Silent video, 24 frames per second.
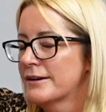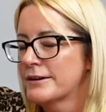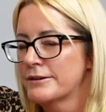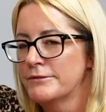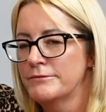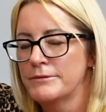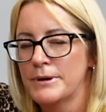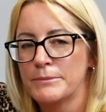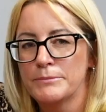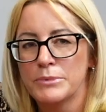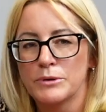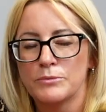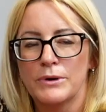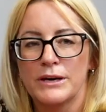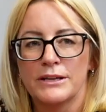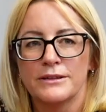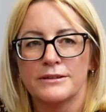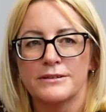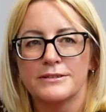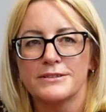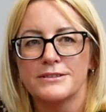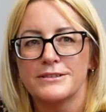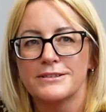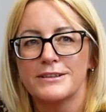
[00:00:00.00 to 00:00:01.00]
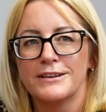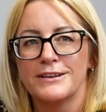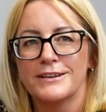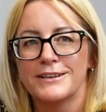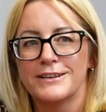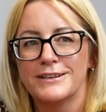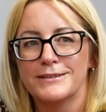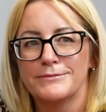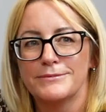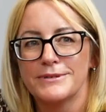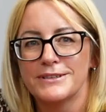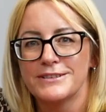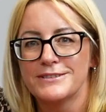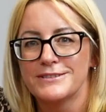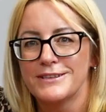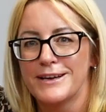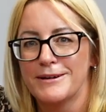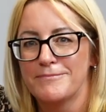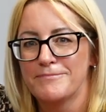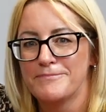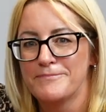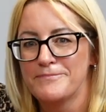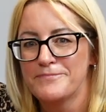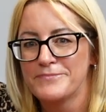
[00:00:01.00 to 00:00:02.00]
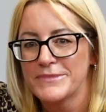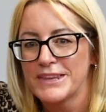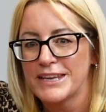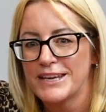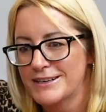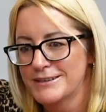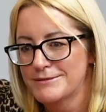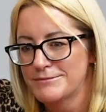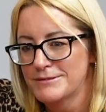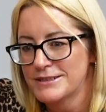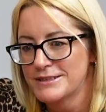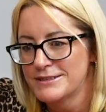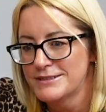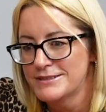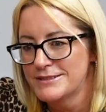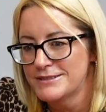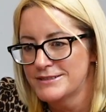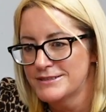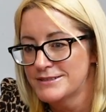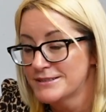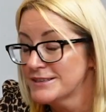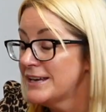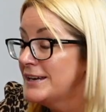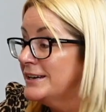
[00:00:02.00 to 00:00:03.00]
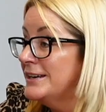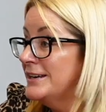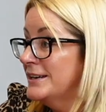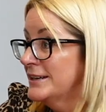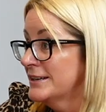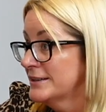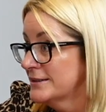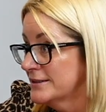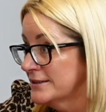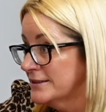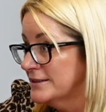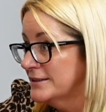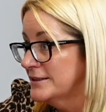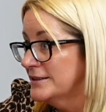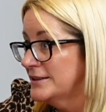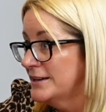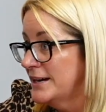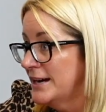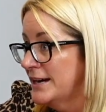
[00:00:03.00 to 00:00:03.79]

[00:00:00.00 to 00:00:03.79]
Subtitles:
I can remember once that I was skiing,